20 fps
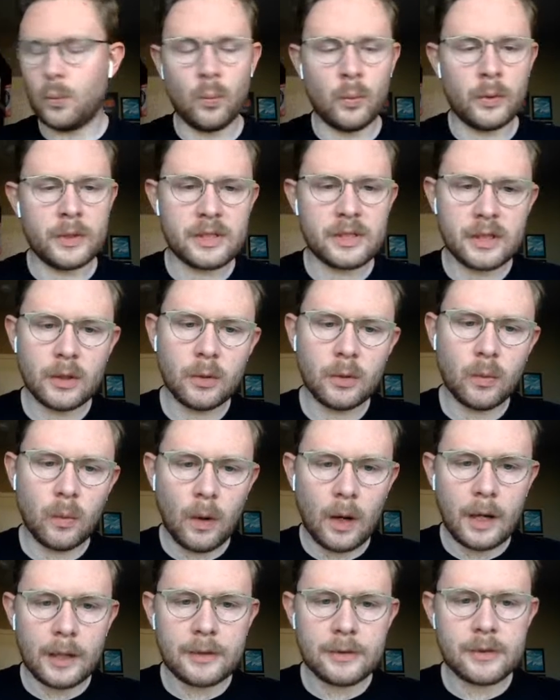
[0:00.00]
We still
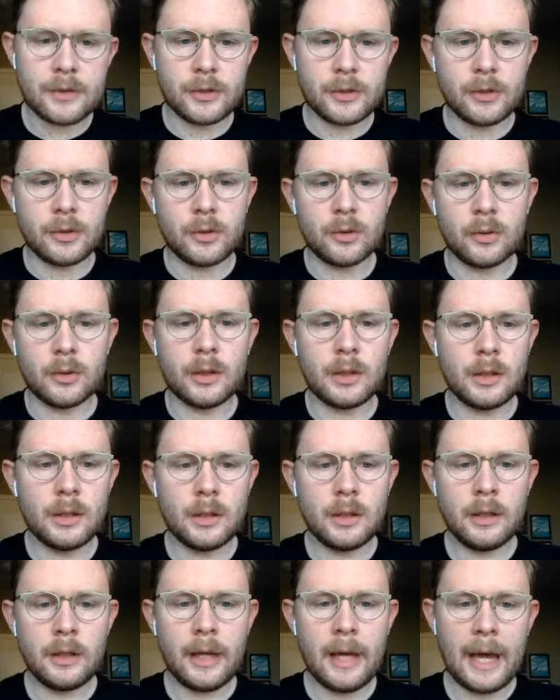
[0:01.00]
want to
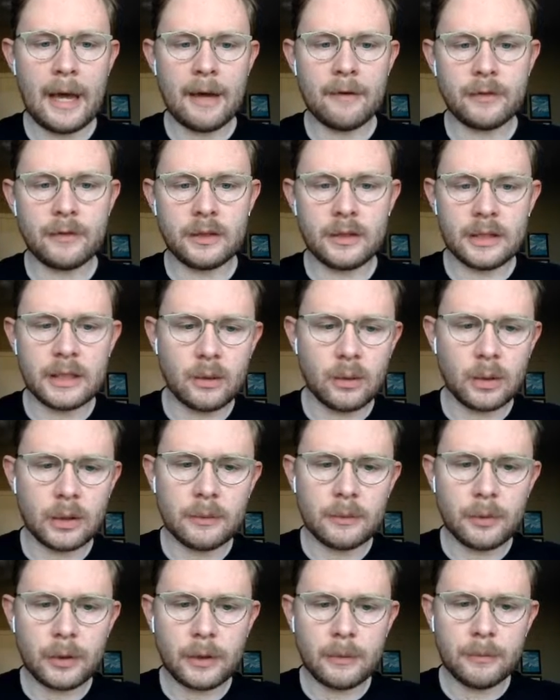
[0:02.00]
have an
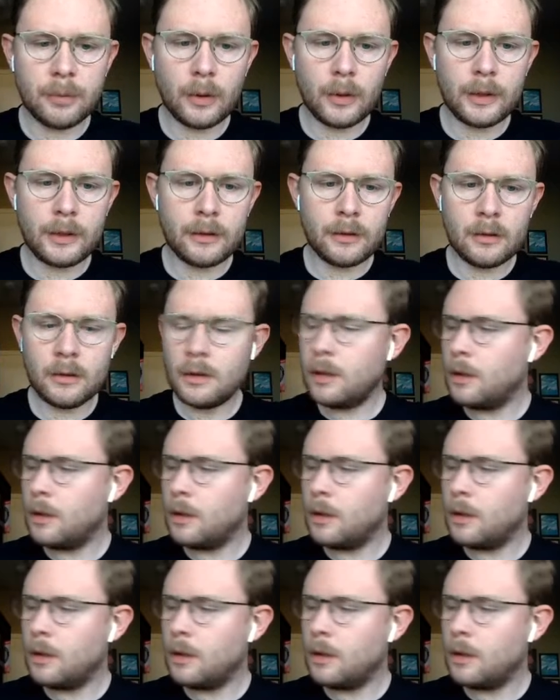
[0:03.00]
equilibrium point